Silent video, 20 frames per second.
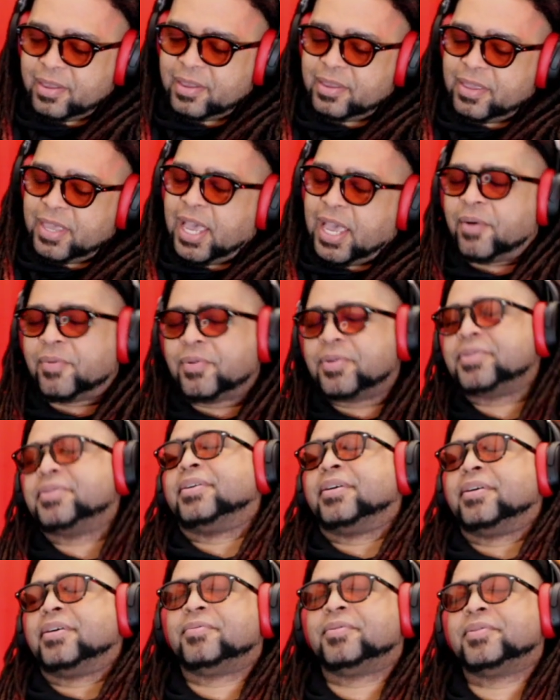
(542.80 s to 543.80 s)
yeah, we'll
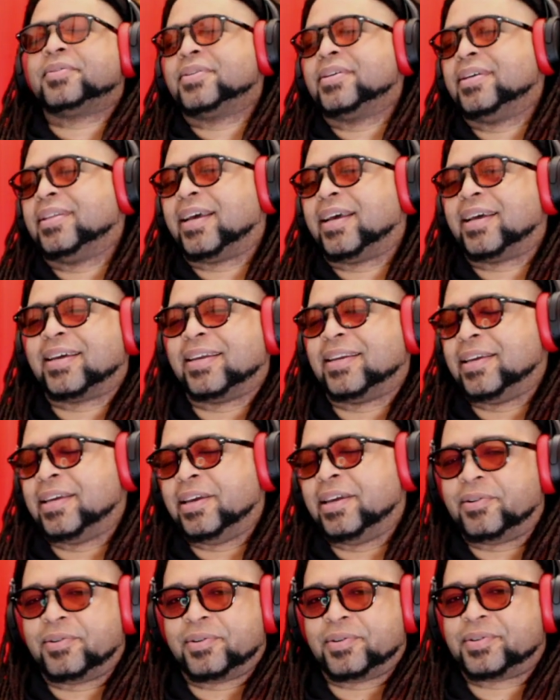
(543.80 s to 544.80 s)
see. We'll see like in a
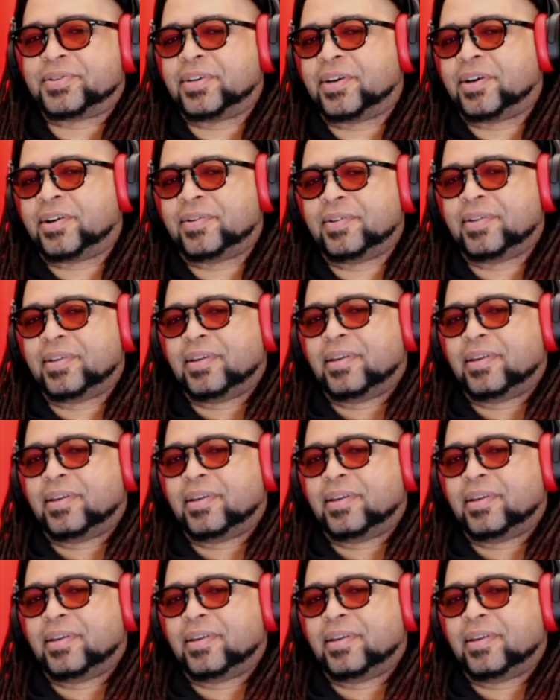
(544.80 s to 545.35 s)
year or so.